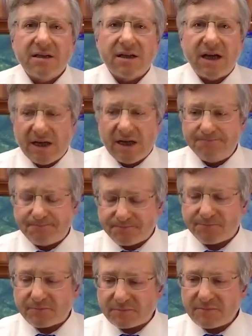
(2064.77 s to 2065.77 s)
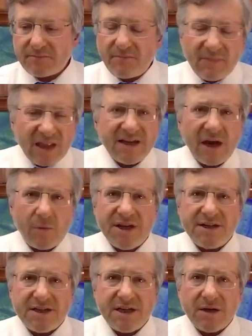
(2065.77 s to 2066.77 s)
Um, now, when
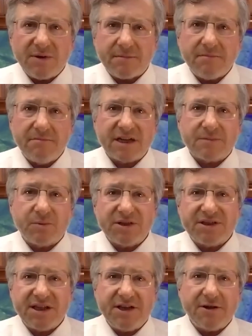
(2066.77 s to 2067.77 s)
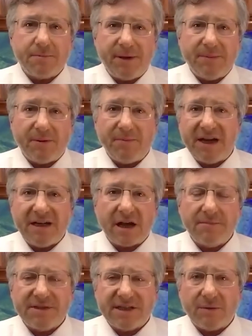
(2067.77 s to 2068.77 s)
you deal with much more senior people, many
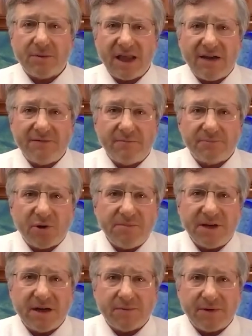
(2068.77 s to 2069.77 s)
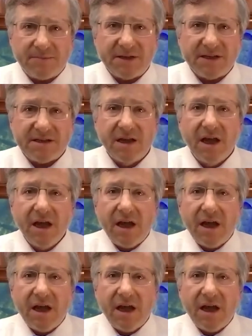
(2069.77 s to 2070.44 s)
times they will have employment agreements,